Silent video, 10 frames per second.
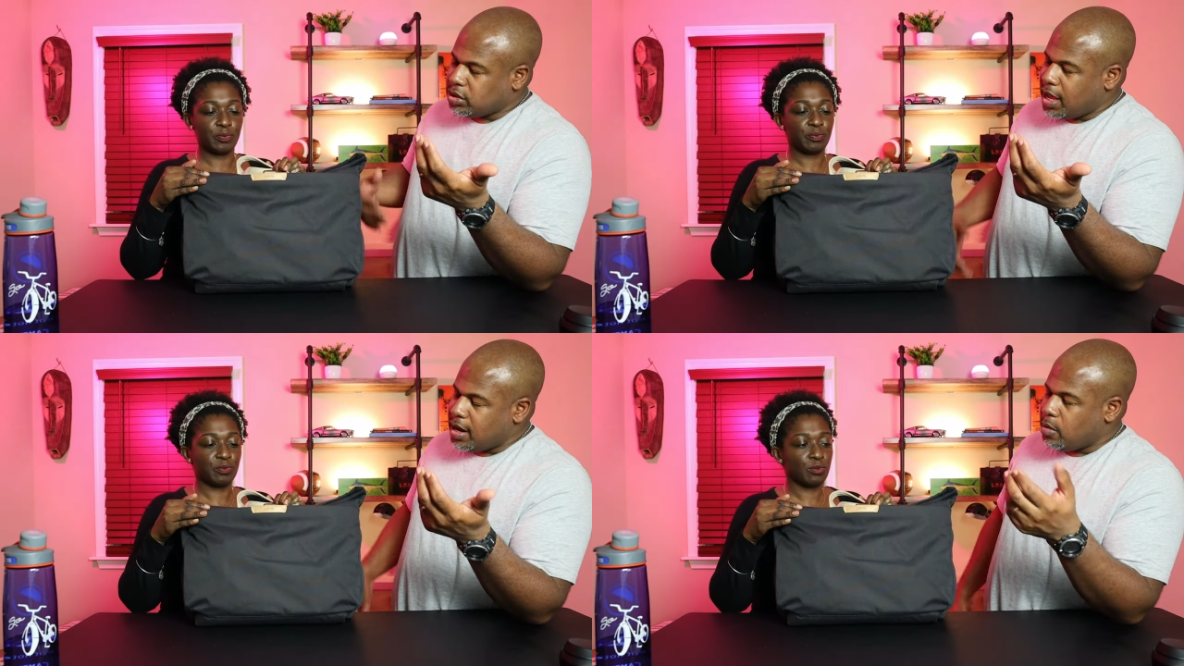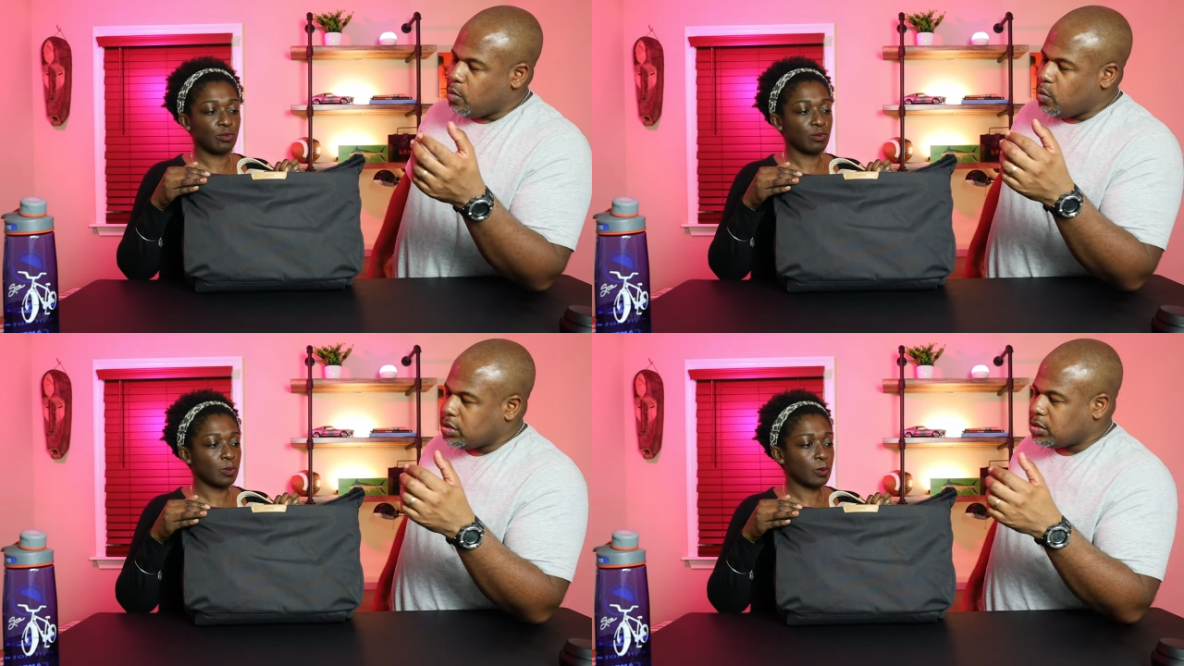Speaker 1: us kind of
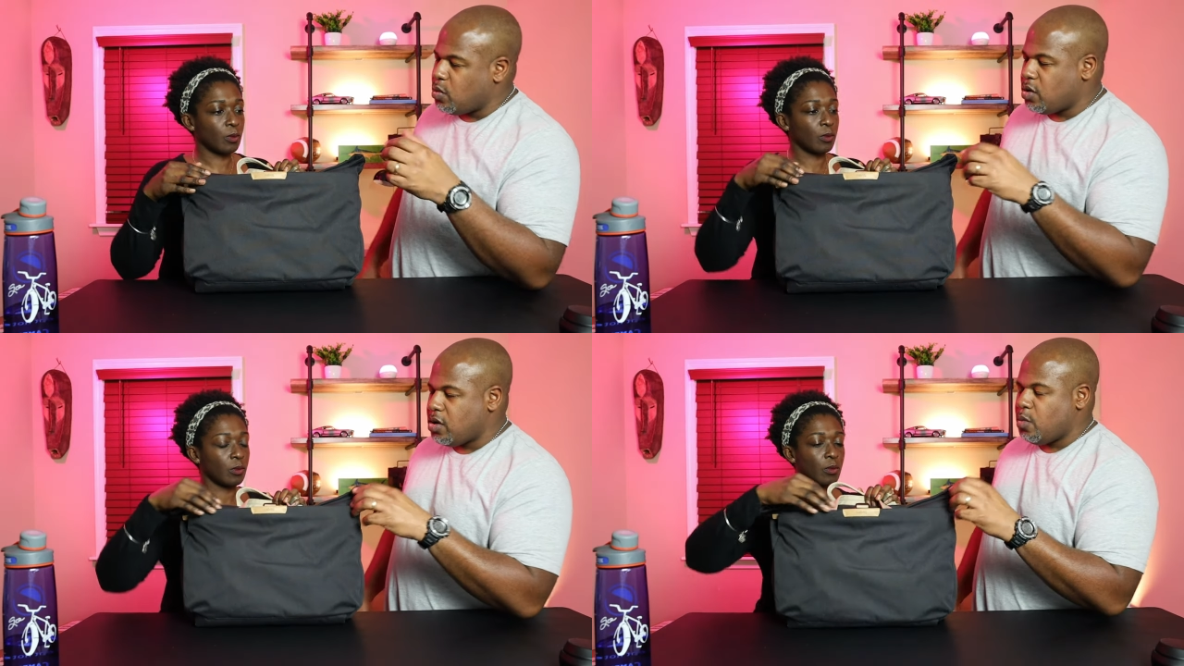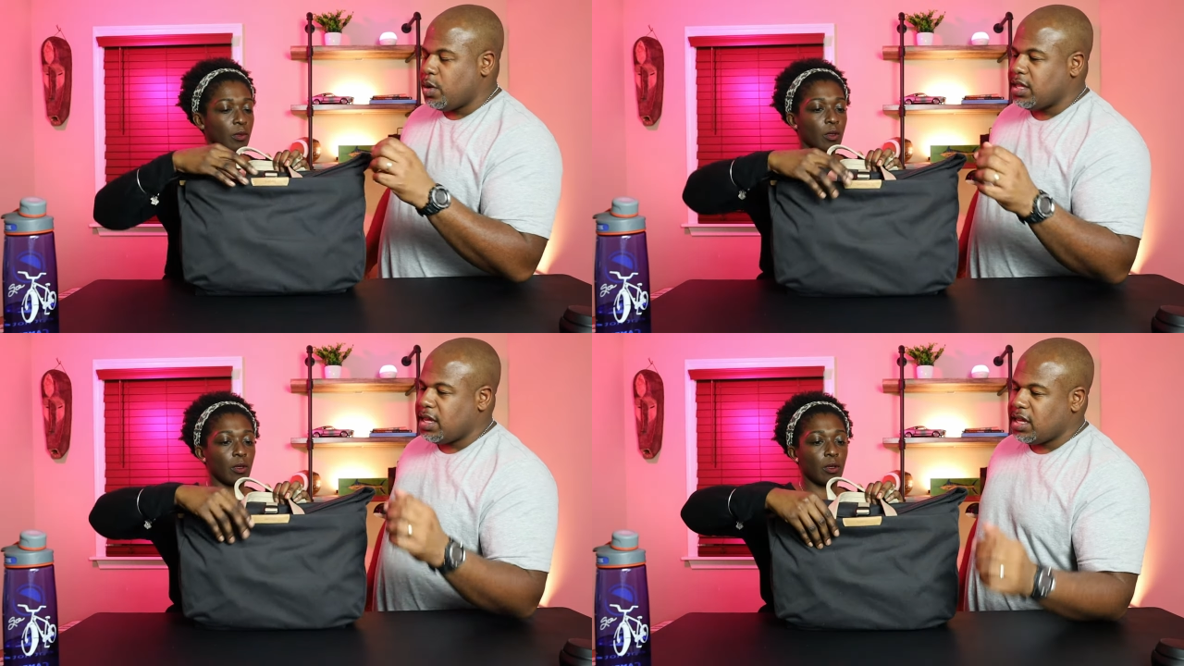what's going on
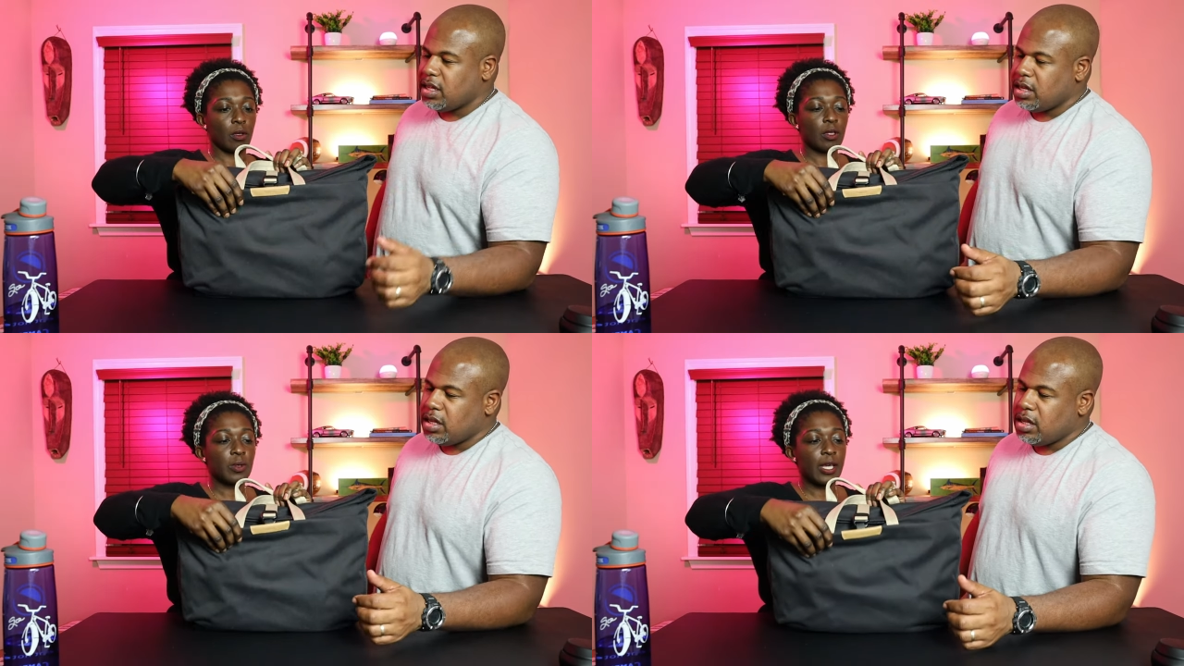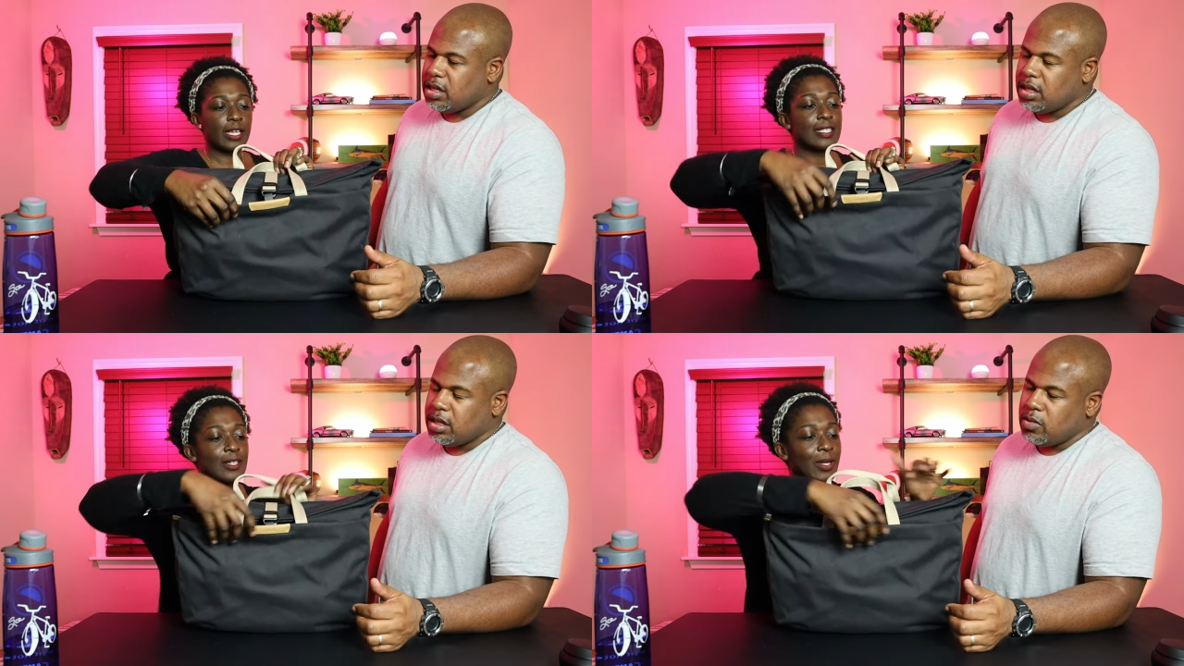with it. Okay,
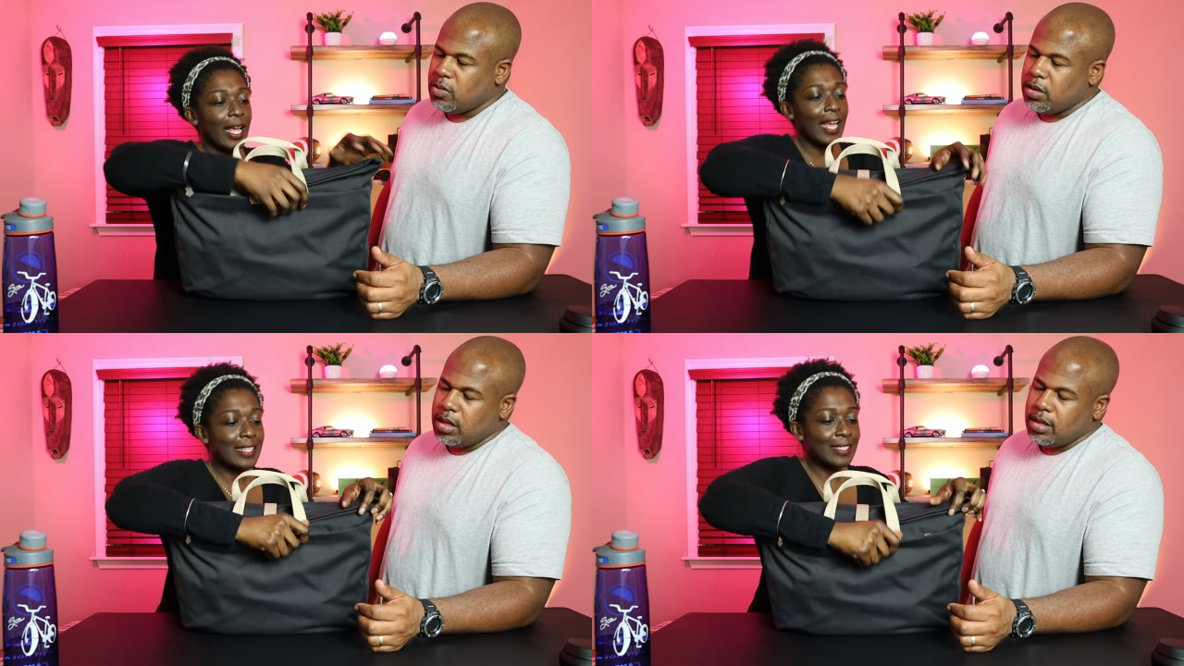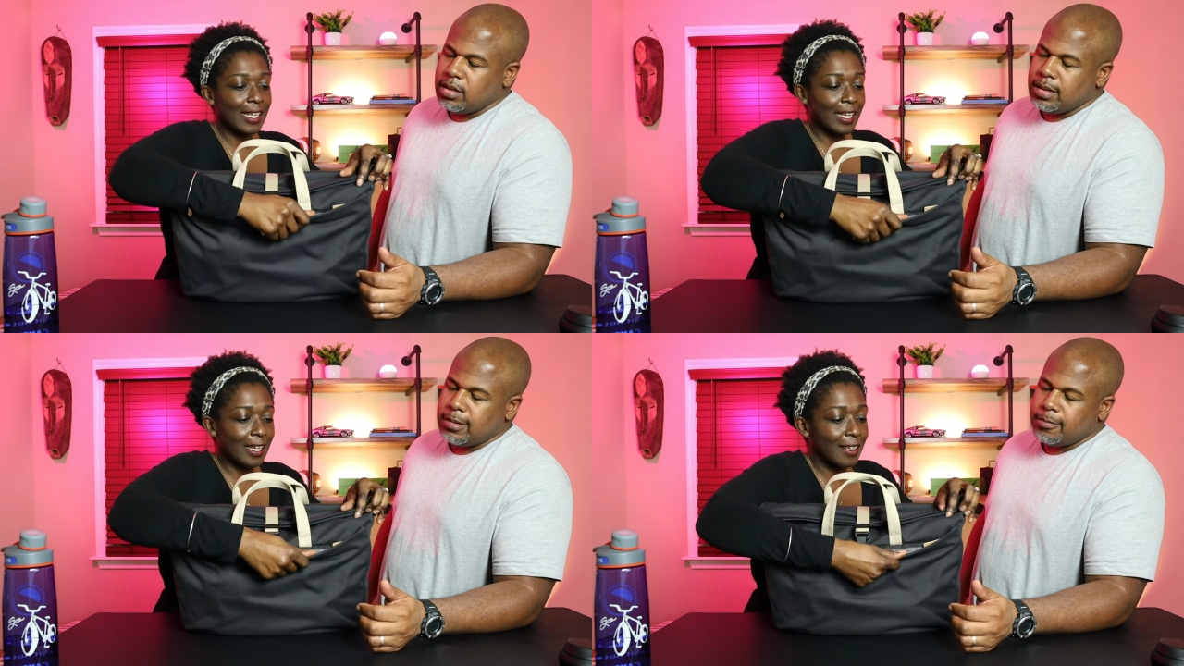so it has
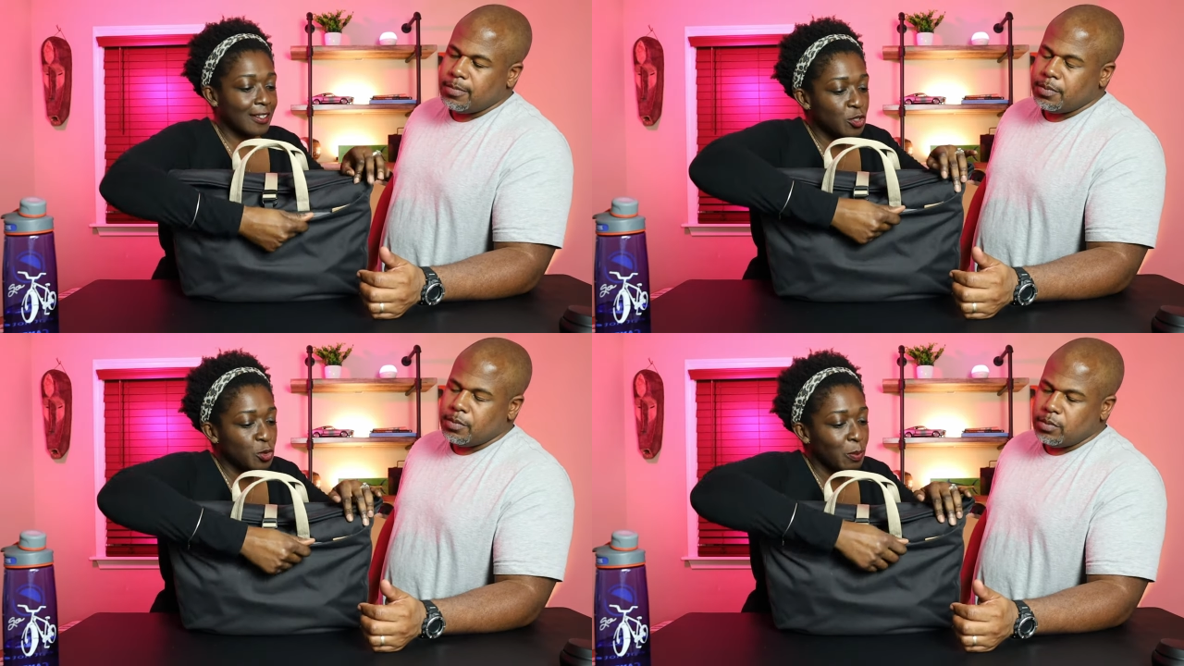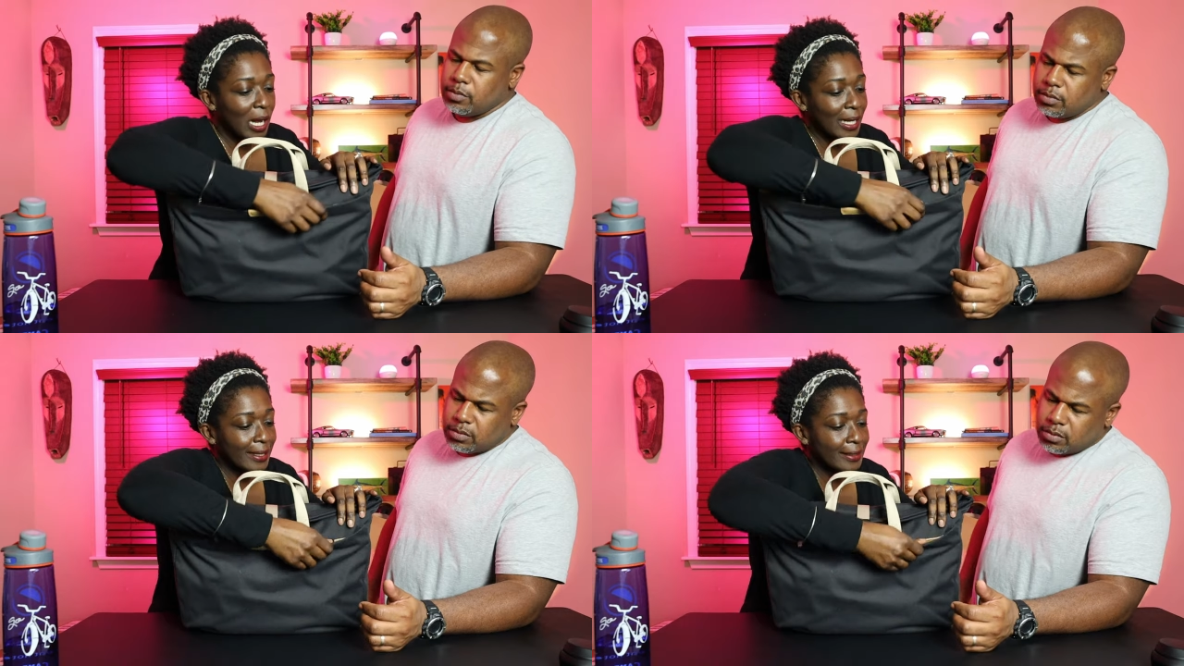like two
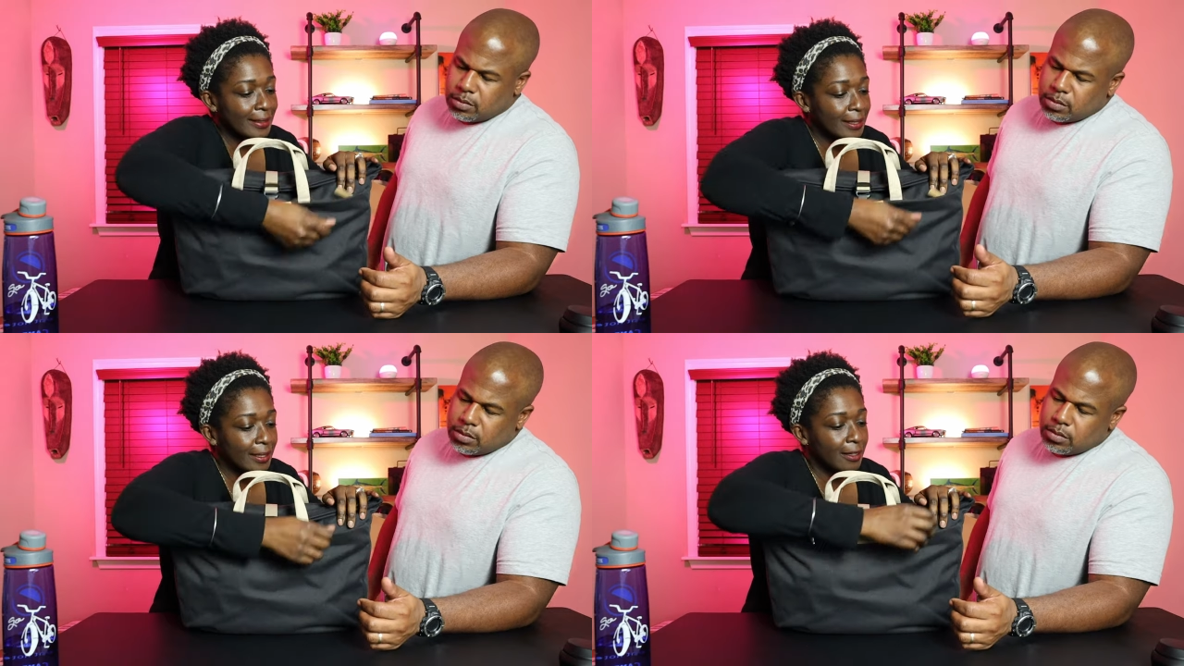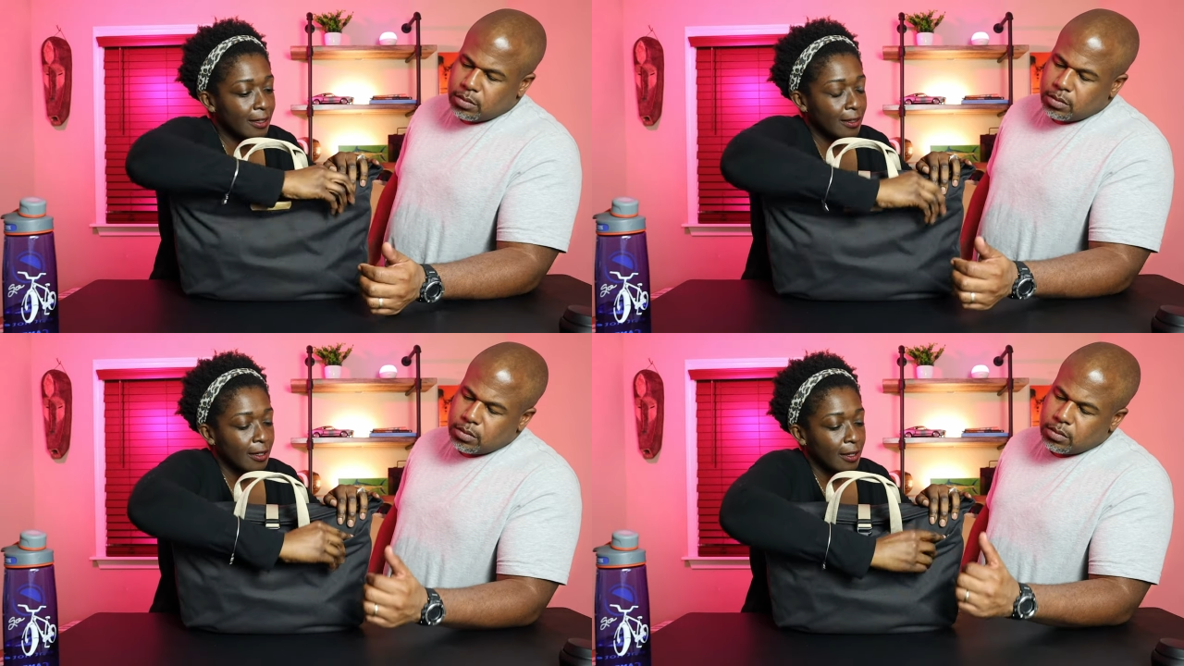pockets in the